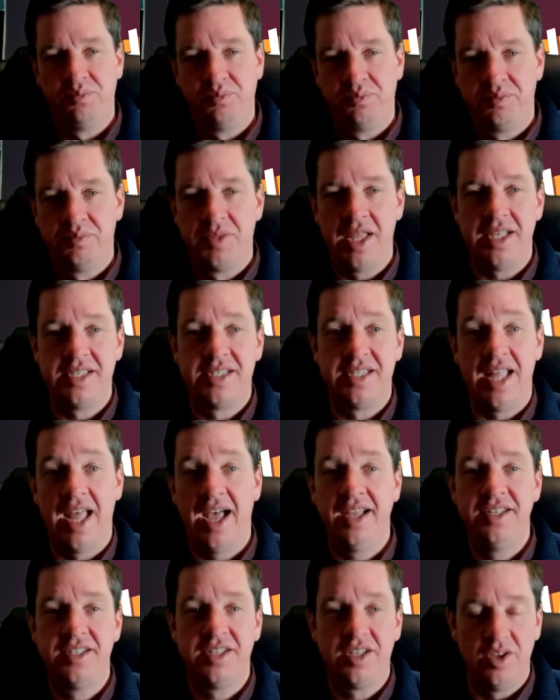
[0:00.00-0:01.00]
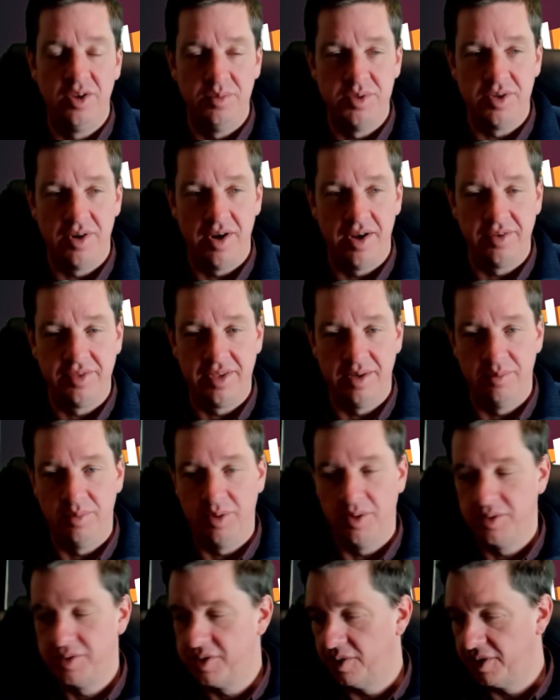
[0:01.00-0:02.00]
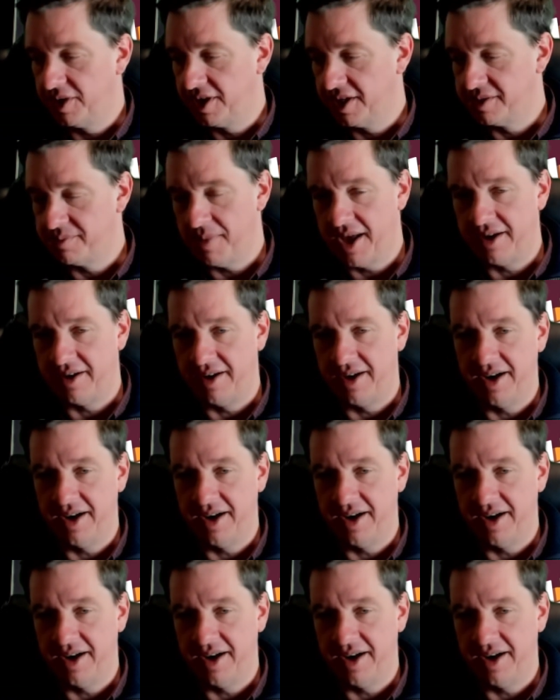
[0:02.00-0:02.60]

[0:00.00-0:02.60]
Plus the ice cubes are out there, bro. So it doesn't matter.